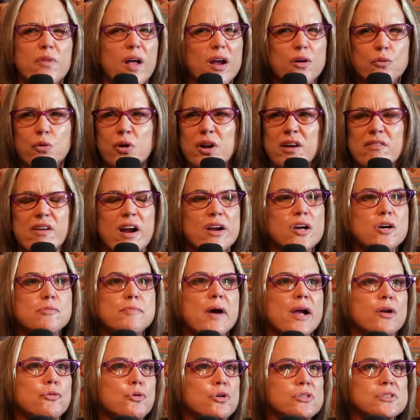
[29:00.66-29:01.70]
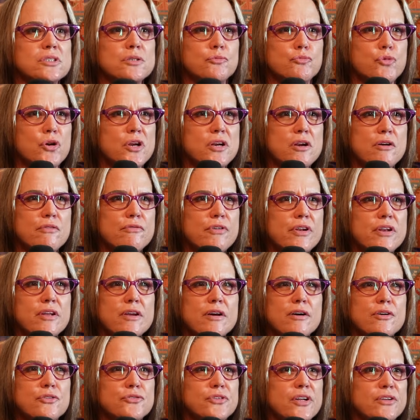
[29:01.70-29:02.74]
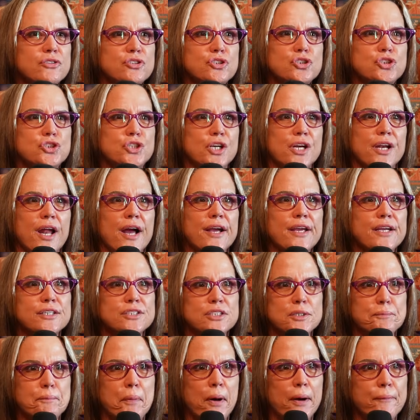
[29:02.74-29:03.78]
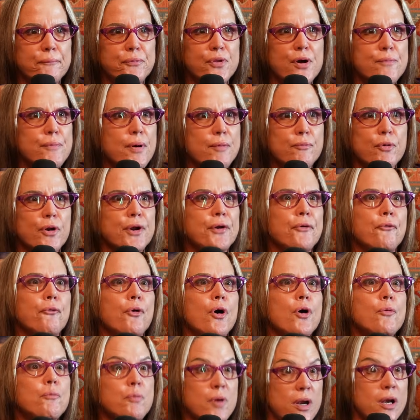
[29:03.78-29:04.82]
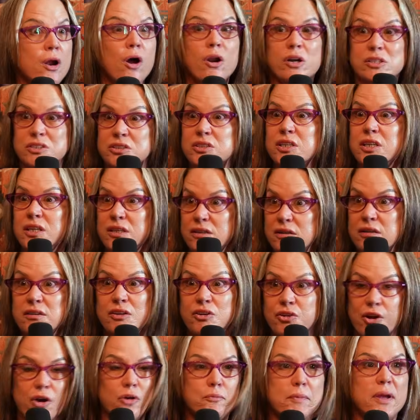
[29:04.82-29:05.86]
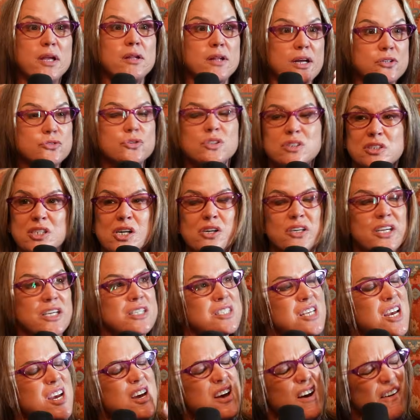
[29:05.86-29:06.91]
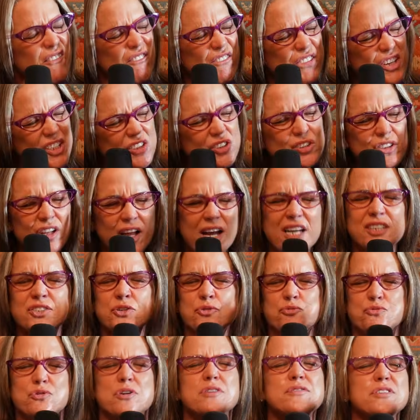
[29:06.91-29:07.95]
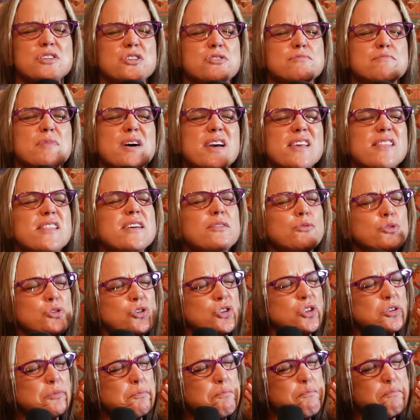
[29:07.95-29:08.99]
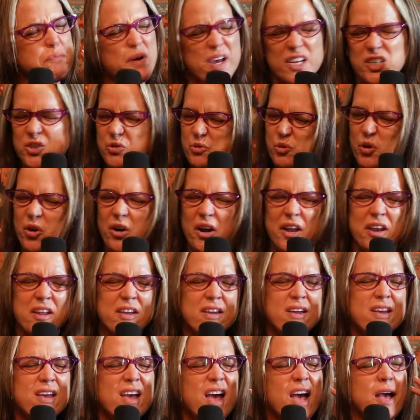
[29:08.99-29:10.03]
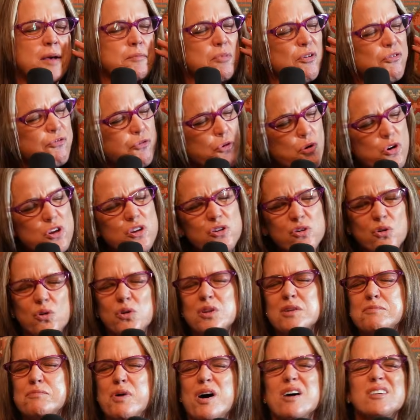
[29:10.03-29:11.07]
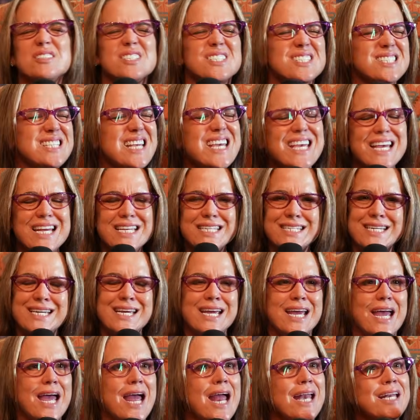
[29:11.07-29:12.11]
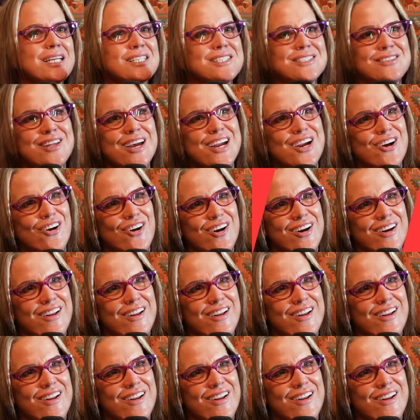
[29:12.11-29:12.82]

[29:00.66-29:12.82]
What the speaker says: like, whatever, I go back and watch them Reno videos and shit, I get so pumped up, I'm ready to rope. And honestly, you know what I mean? That's what I tell kids. Visualize a run that you made that was your best run. And before you go in the box, see it. And it's there.